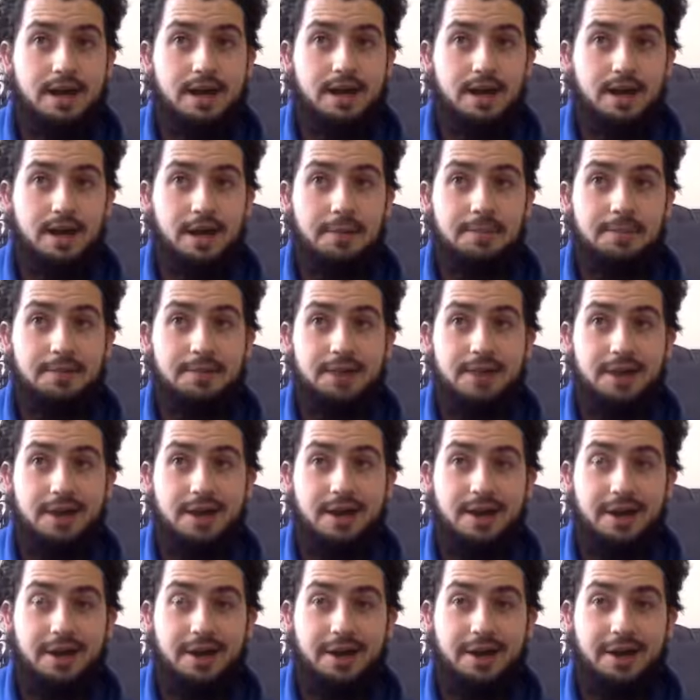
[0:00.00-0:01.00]

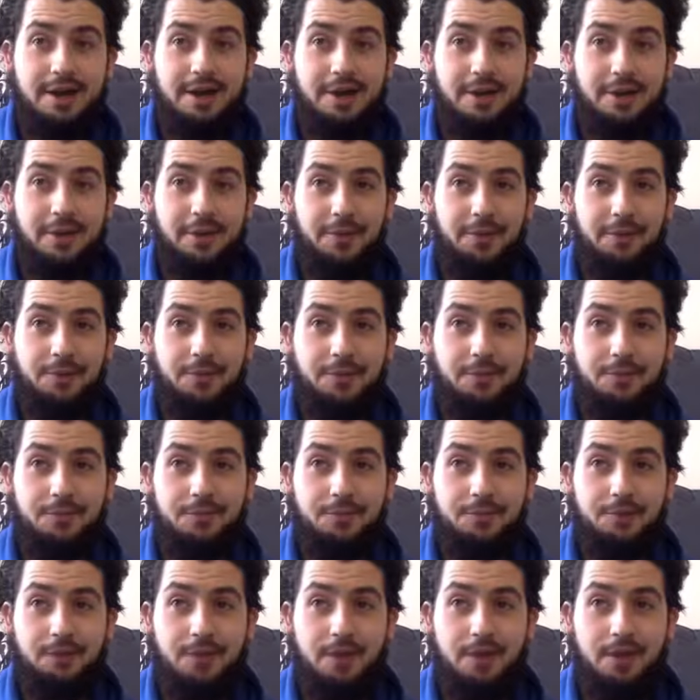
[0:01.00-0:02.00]
Alhamdulillah,
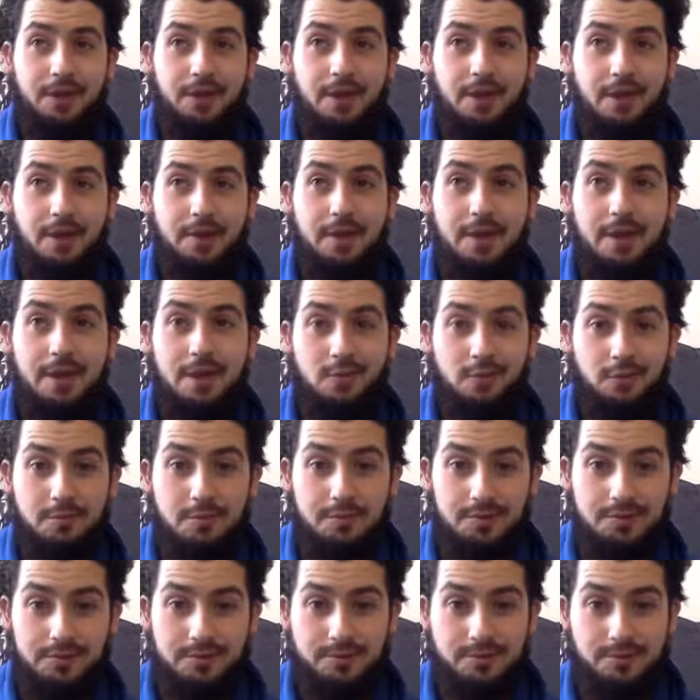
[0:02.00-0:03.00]
I met the
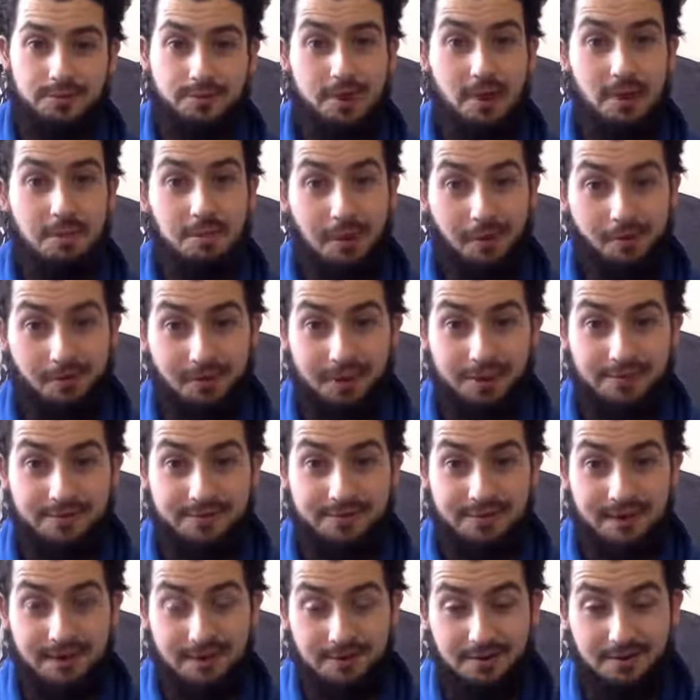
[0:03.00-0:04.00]
woman who has become my
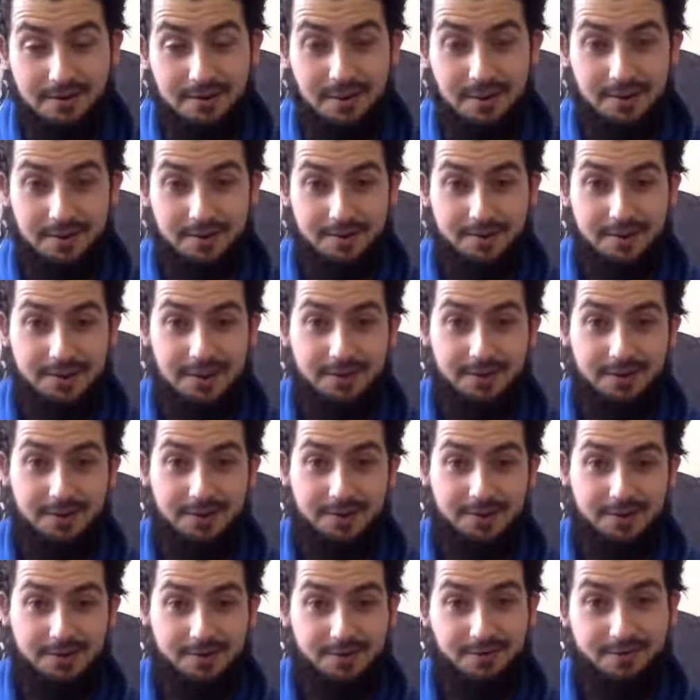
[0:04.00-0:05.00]
wife now, alhamdulillah, when I
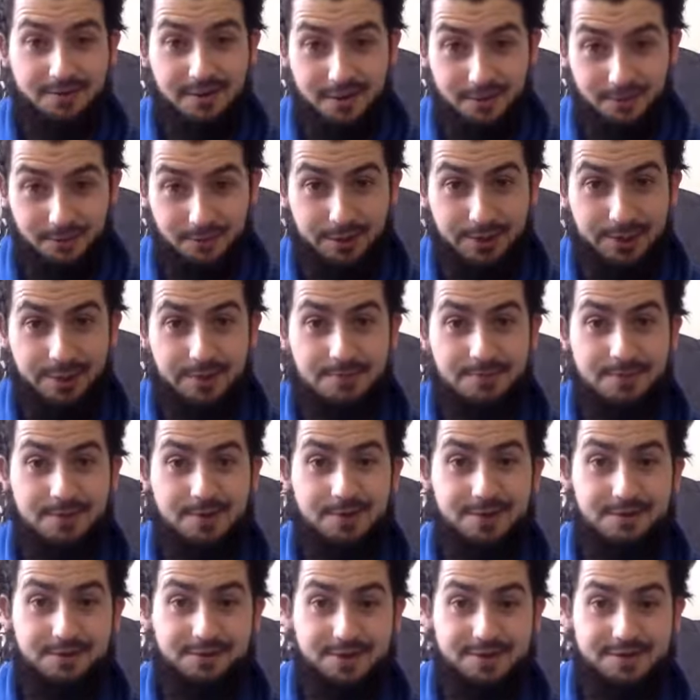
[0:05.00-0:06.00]
was in my final year at
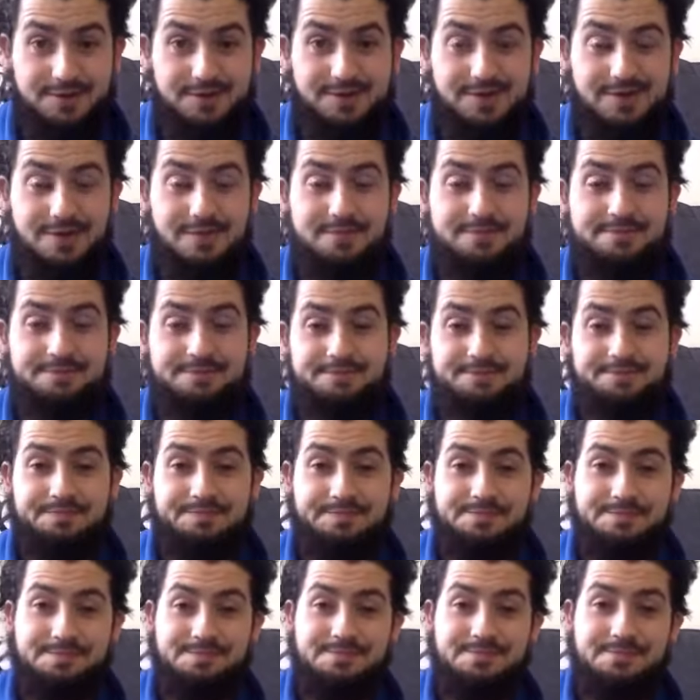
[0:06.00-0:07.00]
university.
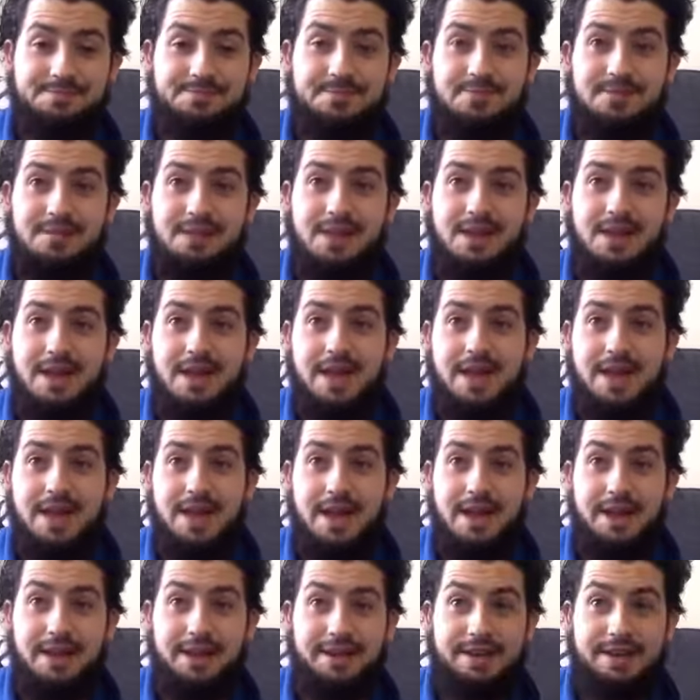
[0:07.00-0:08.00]

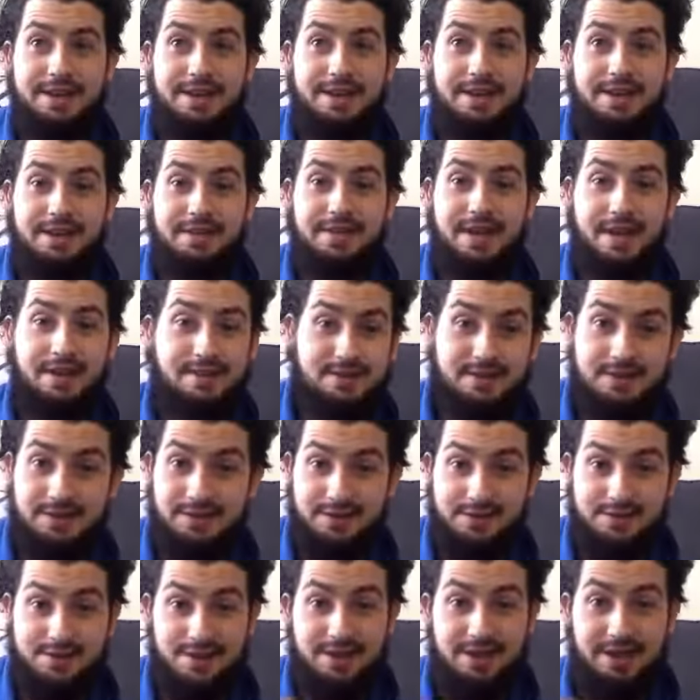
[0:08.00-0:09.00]
And that's
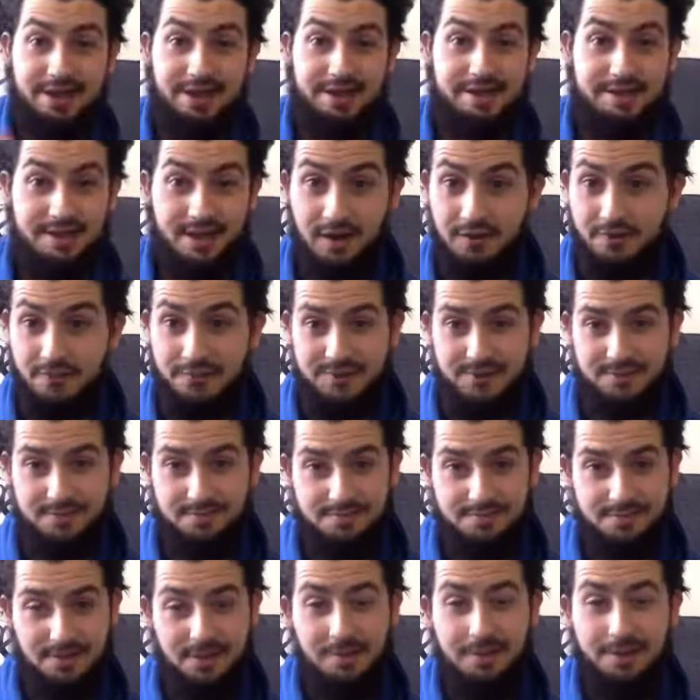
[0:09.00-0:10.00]
another journey in itself, which
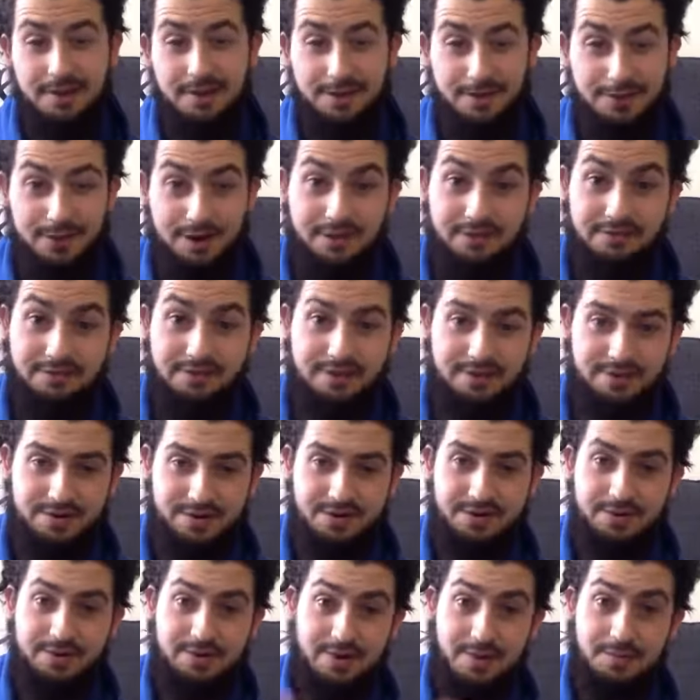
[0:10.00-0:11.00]
I'm going to do
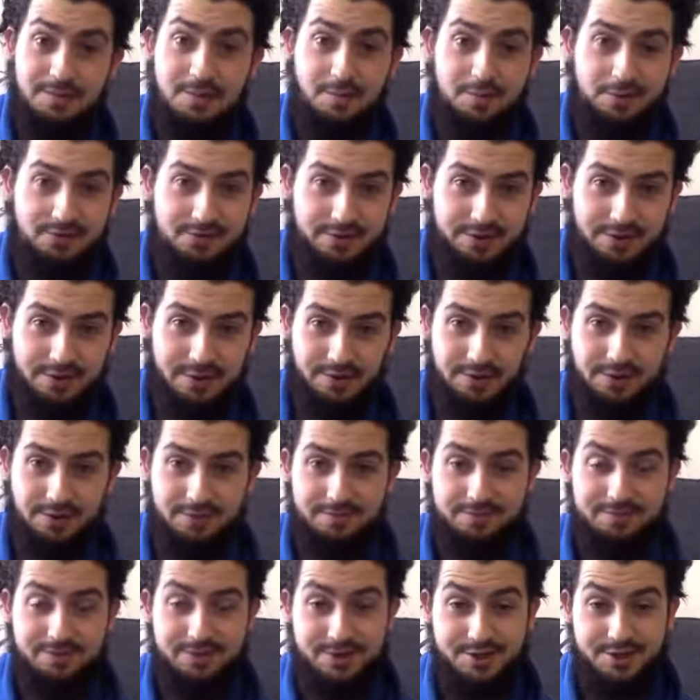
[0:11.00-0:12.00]
another subsequent video
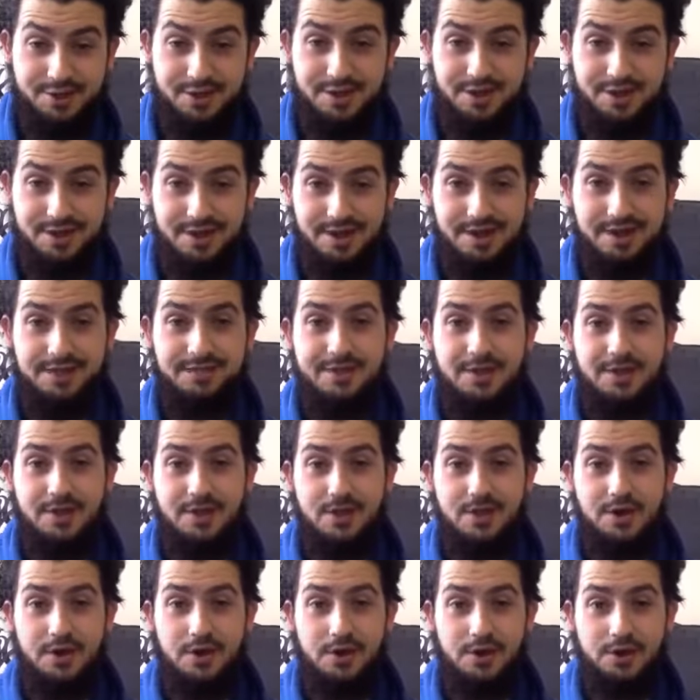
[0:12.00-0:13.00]
on, inshallah,
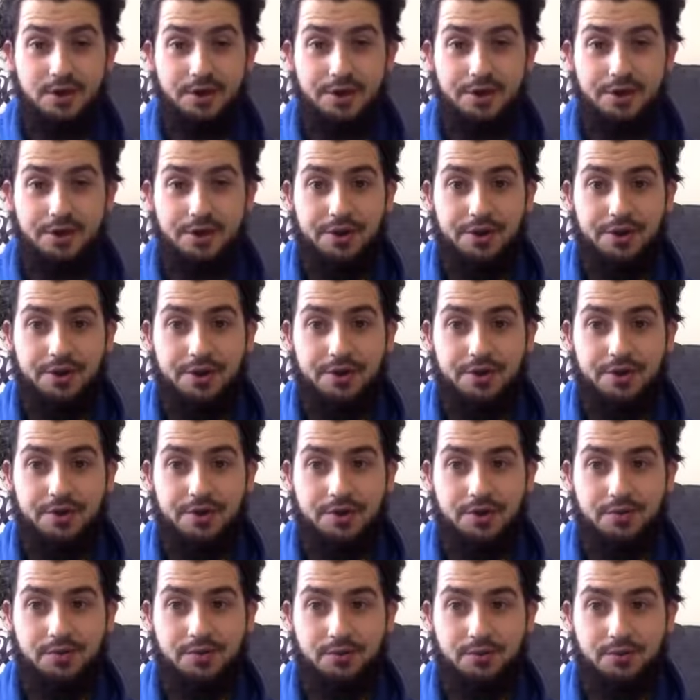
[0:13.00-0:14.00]
on
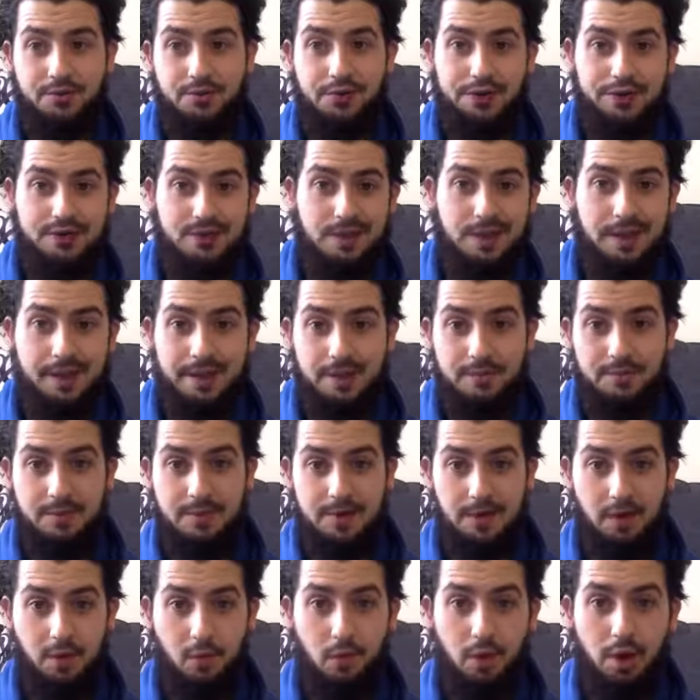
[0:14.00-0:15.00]
sort of what it's like
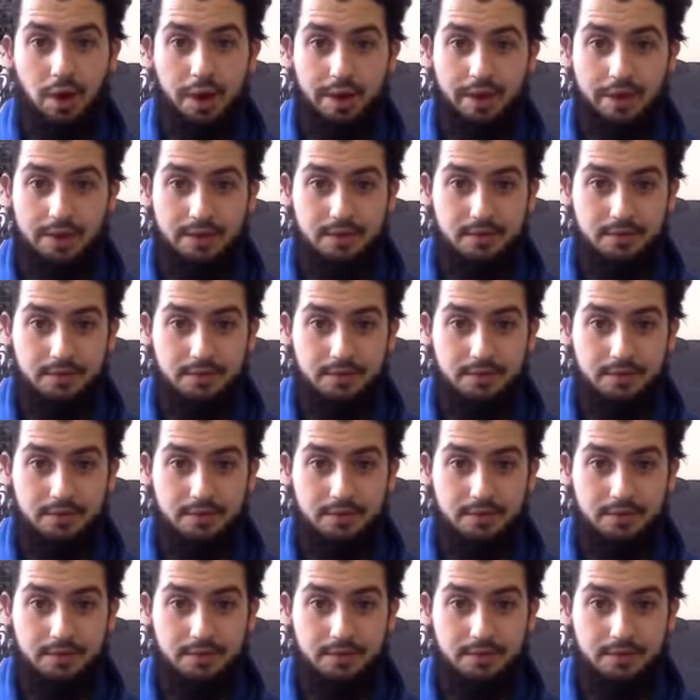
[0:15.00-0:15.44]
being a white